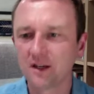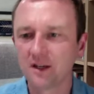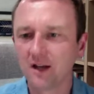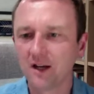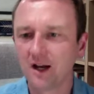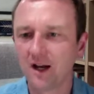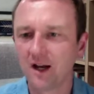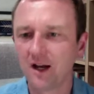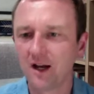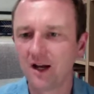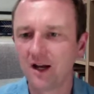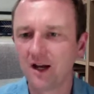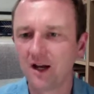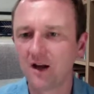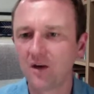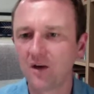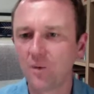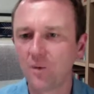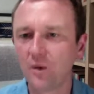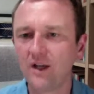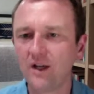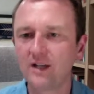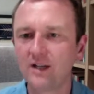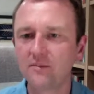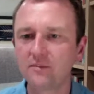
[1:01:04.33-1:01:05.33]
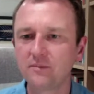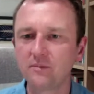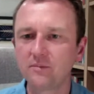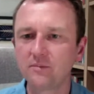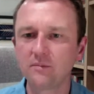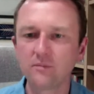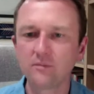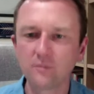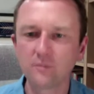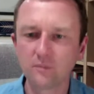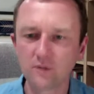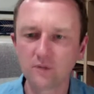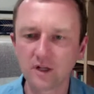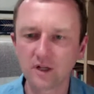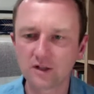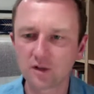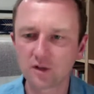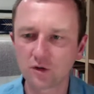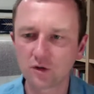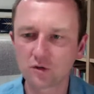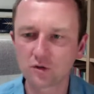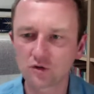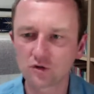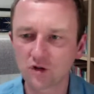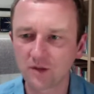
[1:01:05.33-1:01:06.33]
Where did
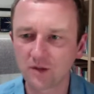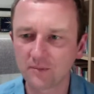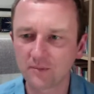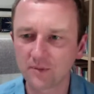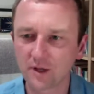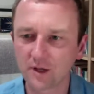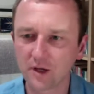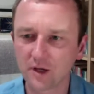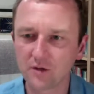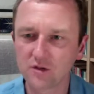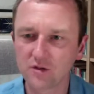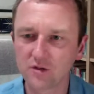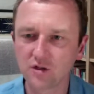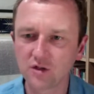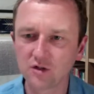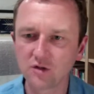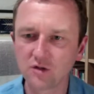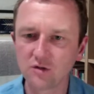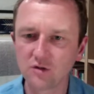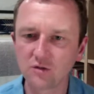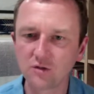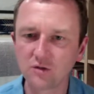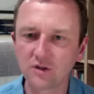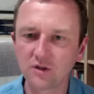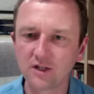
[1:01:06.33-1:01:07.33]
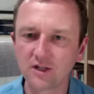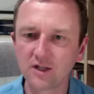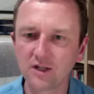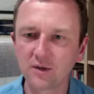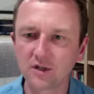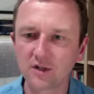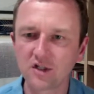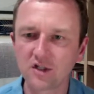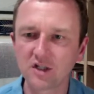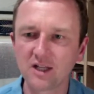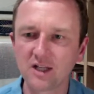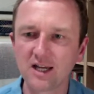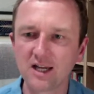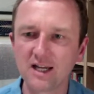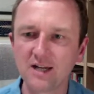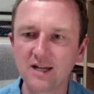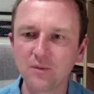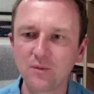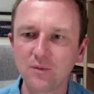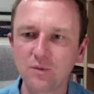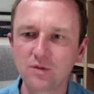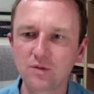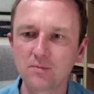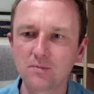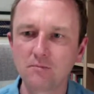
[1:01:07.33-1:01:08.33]
Donald Trump go to in question
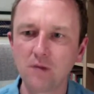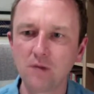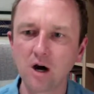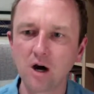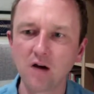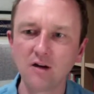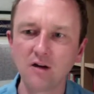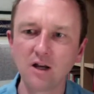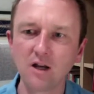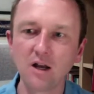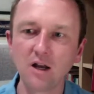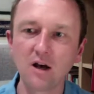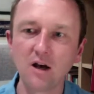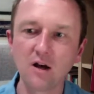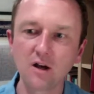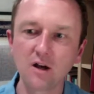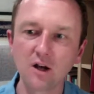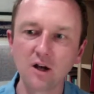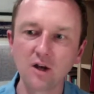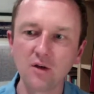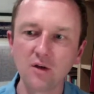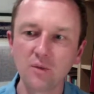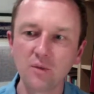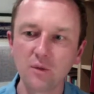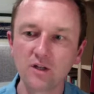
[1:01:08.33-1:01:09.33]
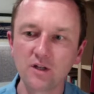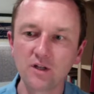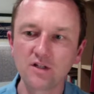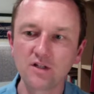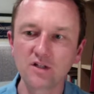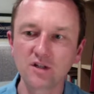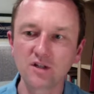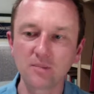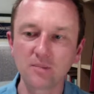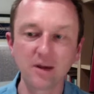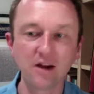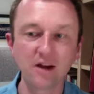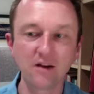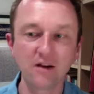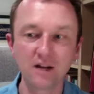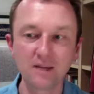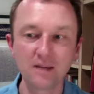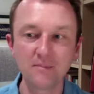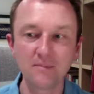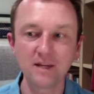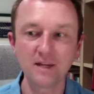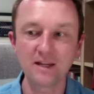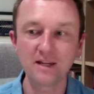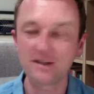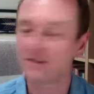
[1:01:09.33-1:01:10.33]
8 was Mar-a-Lago, which apparently
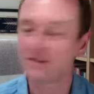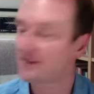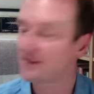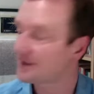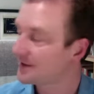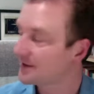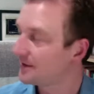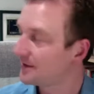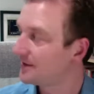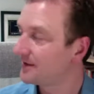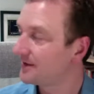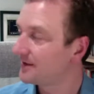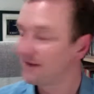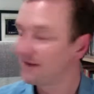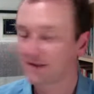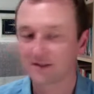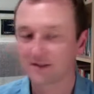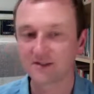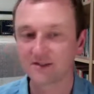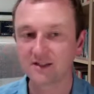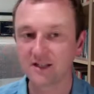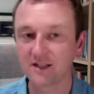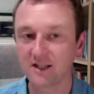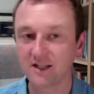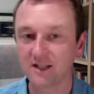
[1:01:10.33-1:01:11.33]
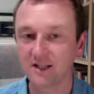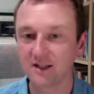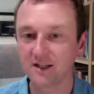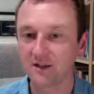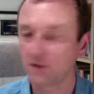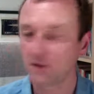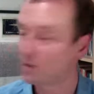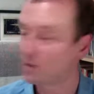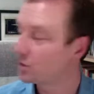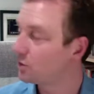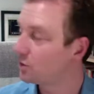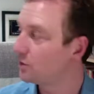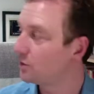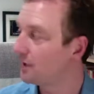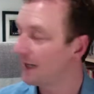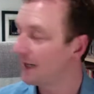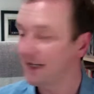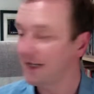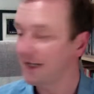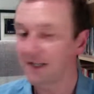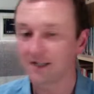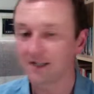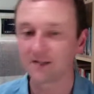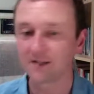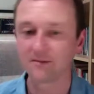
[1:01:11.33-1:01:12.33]
means sea to
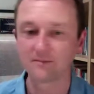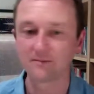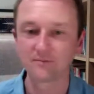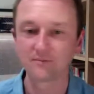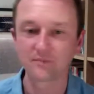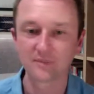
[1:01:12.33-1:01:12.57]
lake.